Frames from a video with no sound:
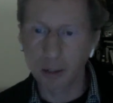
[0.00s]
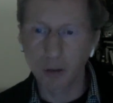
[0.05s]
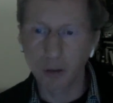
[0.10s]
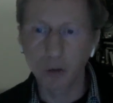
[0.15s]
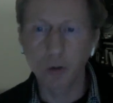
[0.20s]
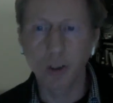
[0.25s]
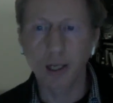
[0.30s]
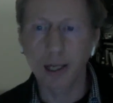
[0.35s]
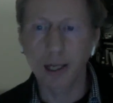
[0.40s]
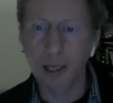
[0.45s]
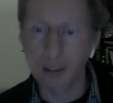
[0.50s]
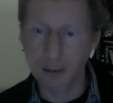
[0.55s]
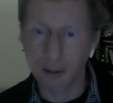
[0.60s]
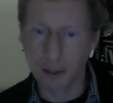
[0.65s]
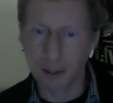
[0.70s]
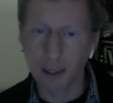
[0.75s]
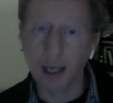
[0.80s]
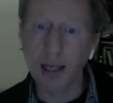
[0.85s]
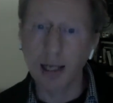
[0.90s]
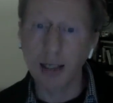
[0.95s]
could add
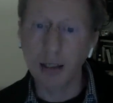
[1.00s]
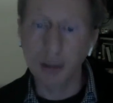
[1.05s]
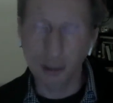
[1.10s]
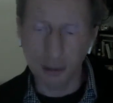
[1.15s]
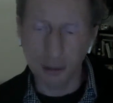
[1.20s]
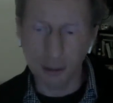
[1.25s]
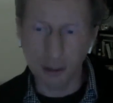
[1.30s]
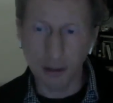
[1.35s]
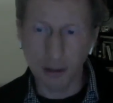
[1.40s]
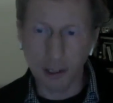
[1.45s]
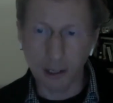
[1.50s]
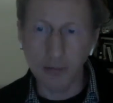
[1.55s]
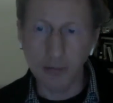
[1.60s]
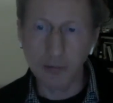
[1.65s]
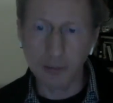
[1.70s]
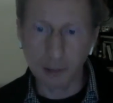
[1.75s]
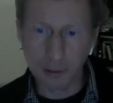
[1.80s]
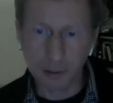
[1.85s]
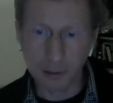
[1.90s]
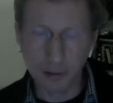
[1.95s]
any
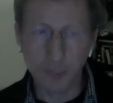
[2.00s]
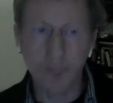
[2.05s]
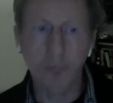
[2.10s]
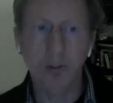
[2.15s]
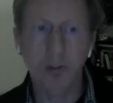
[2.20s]
asset,